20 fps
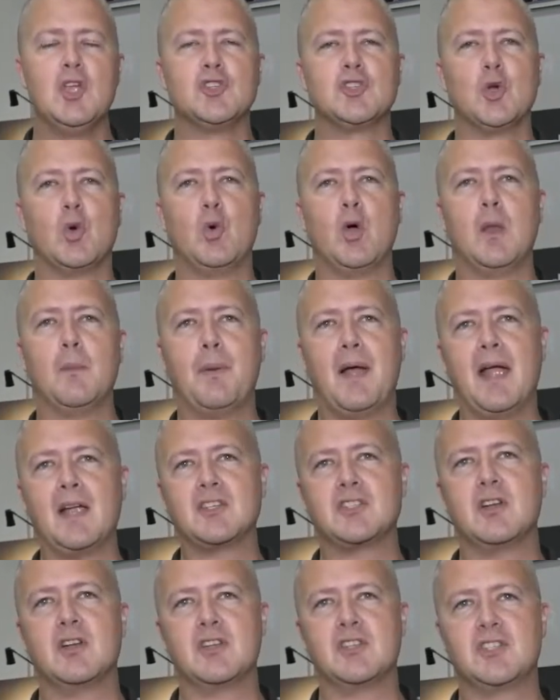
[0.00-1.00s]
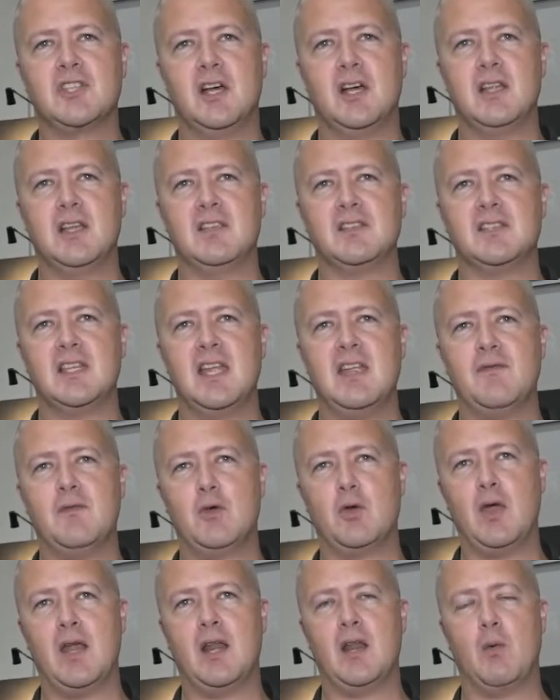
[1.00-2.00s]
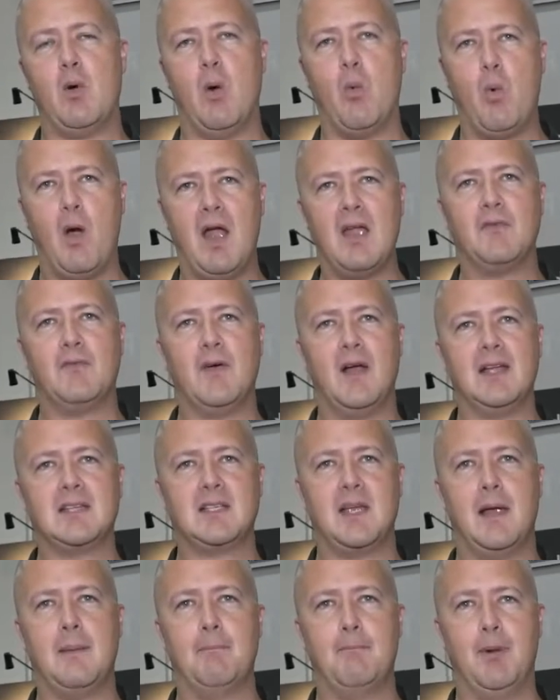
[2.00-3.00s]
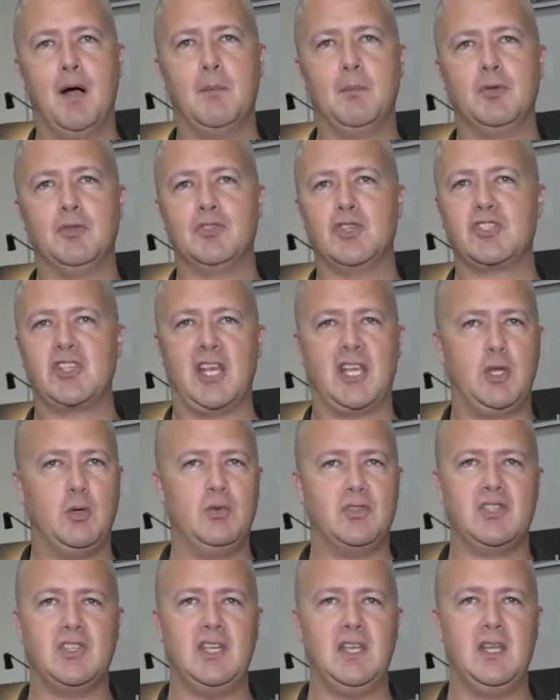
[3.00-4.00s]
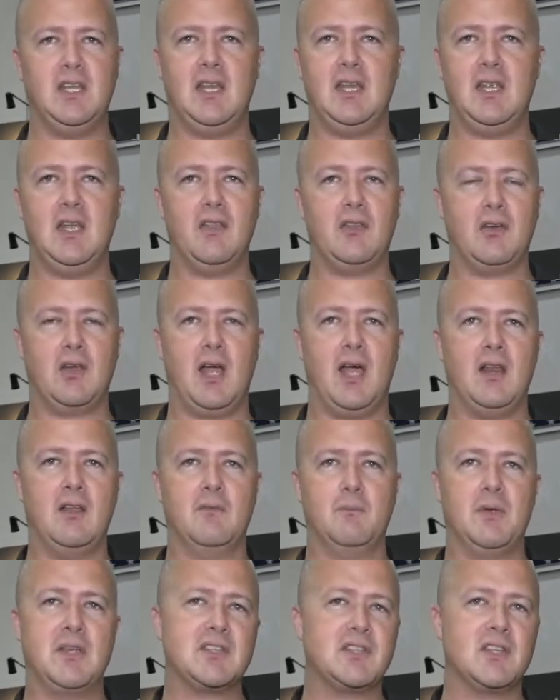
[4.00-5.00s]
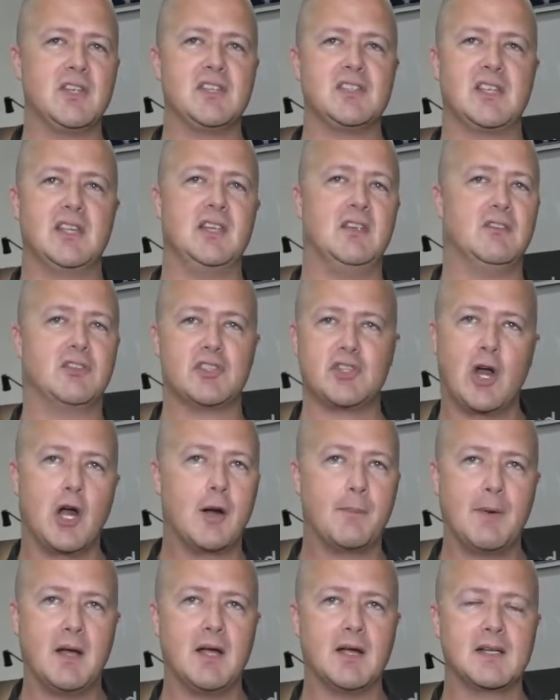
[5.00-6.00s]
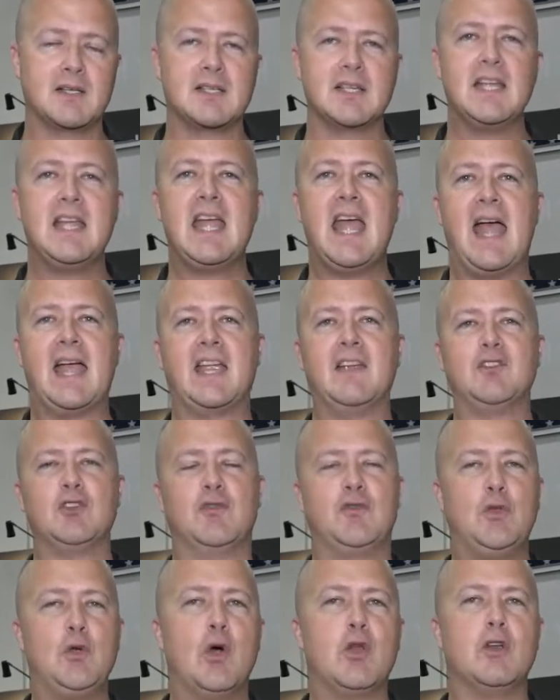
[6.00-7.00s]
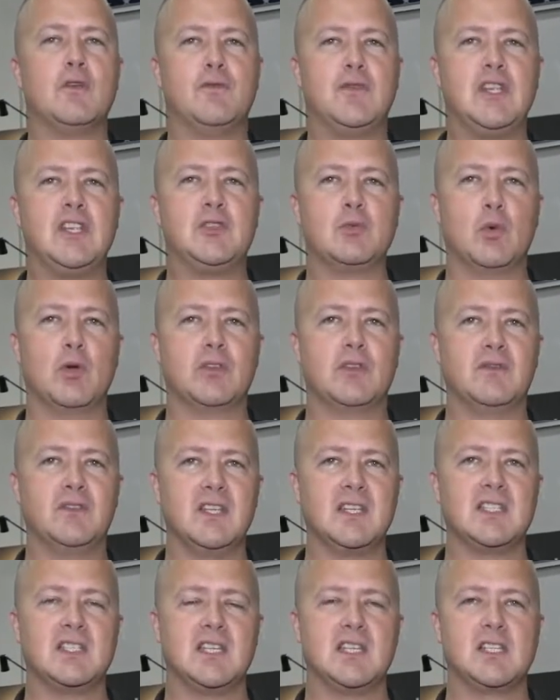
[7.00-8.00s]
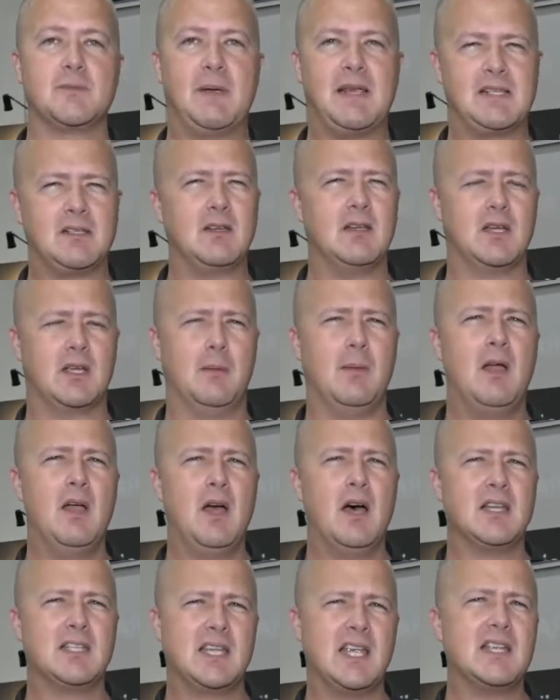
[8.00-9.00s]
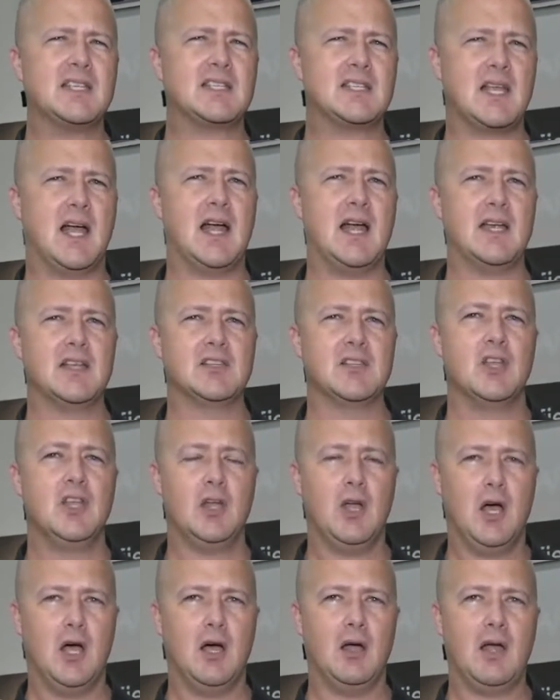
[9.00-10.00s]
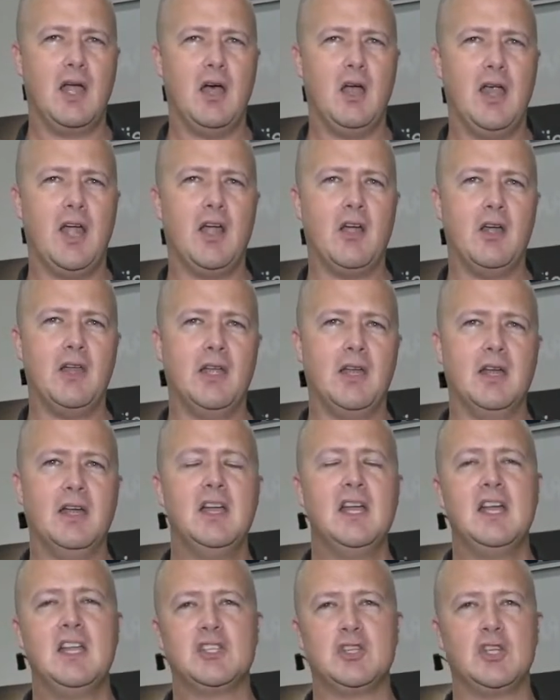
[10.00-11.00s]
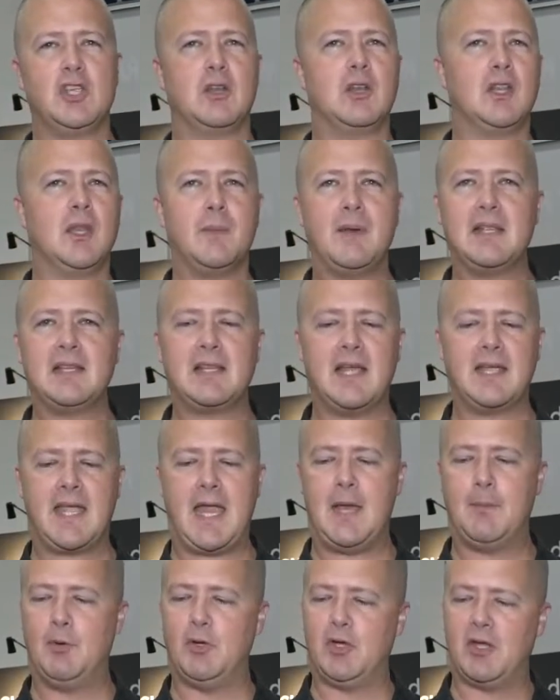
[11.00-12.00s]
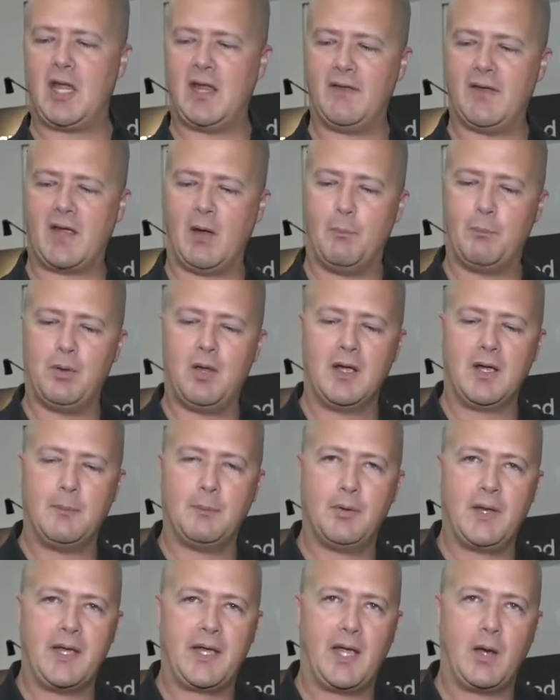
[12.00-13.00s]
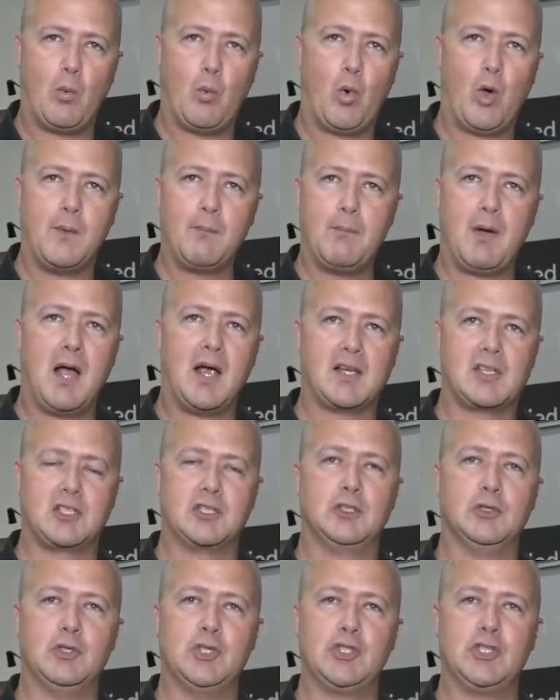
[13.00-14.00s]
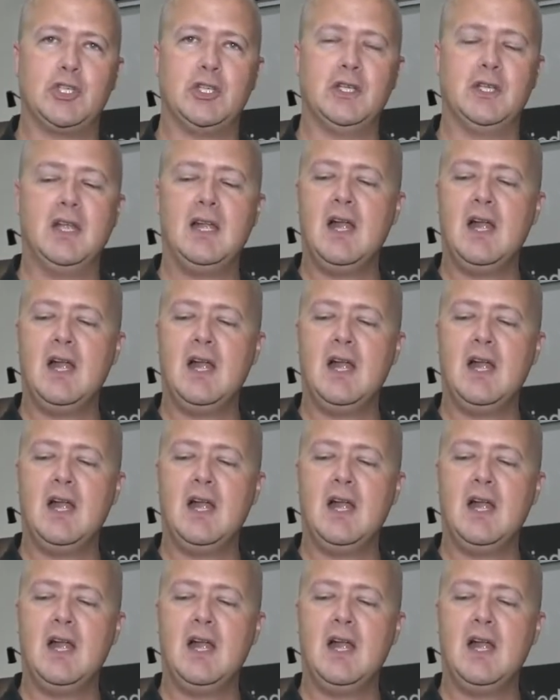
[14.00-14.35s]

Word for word: So what PacStar has done is they've created a, Wi-Fi type bubble, just like you would see in any other kind of business, any of your Starbucks. It gives you a few hundred feet worth of distance, basically a, a tent size uh, area. So you can eliminate that cabling, you can have like a plug and play, like one box solution